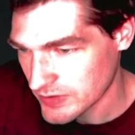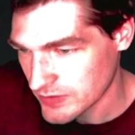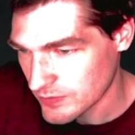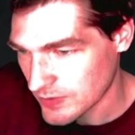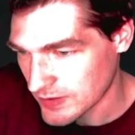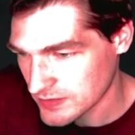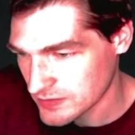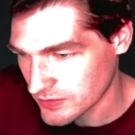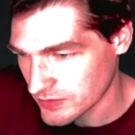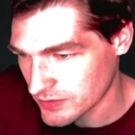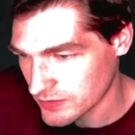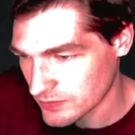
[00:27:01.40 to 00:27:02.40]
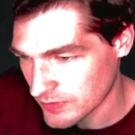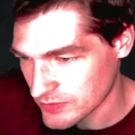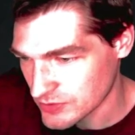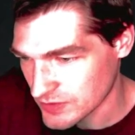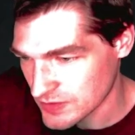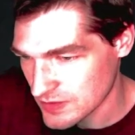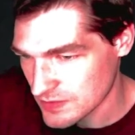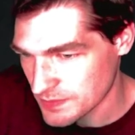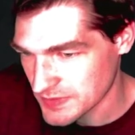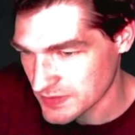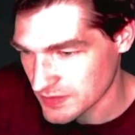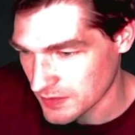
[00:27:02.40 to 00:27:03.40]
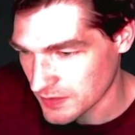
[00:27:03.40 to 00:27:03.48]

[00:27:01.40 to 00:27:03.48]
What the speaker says: want Zerta with just this Basalt?